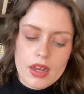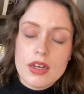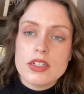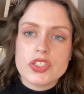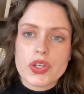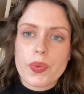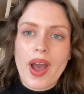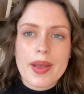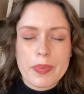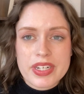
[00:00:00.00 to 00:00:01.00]
So I
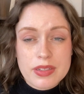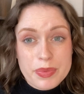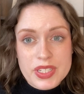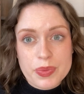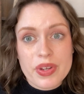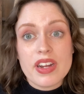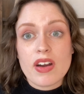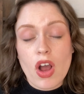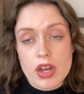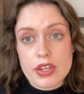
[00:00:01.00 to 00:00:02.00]
picked up this one in
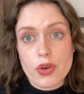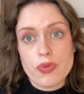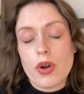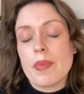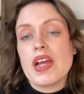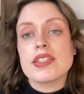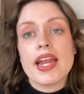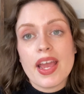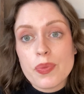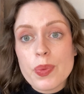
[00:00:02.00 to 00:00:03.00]
audio format, and
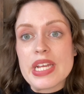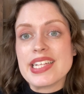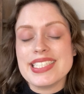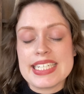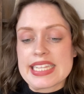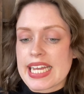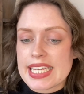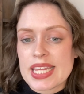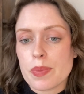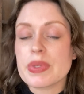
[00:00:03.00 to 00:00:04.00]
I really did like
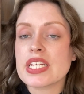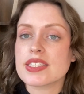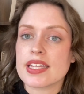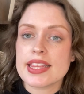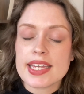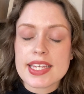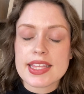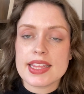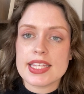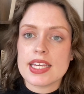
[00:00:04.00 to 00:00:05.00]
that because I think
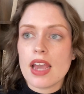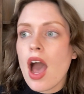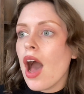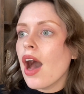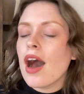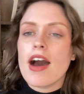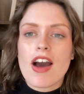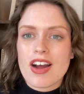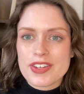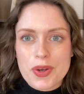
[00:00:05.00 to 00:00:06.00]
that the
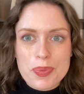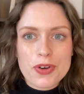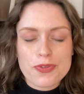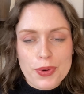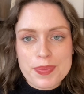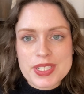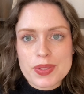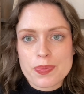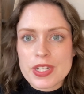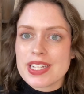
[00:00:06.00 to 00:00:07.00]
audio performance
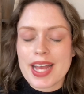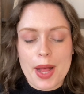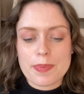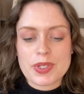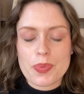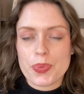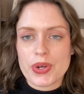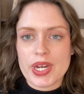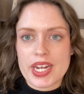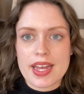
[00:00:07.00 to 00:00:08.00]
really helped
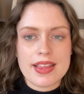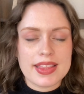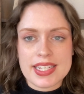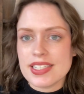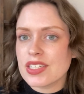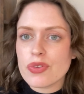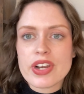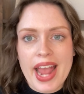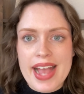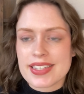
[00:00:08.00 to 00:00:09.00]
bring the different
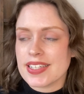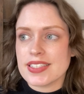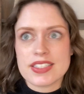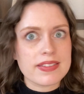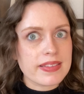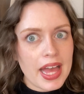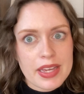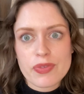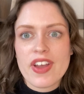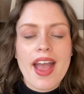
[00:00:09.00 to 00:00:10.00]
accents to
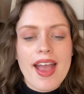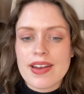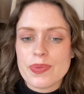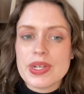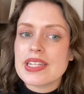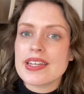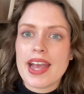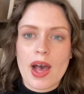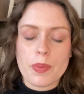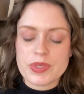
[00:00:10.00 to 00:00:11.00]
life and really
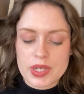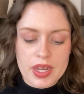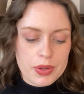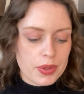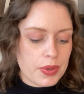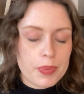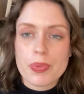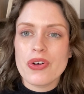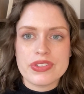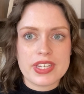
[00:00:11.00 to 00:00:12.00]
helped
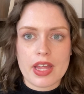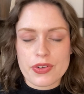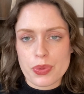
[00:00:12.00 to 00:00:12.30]
pull together the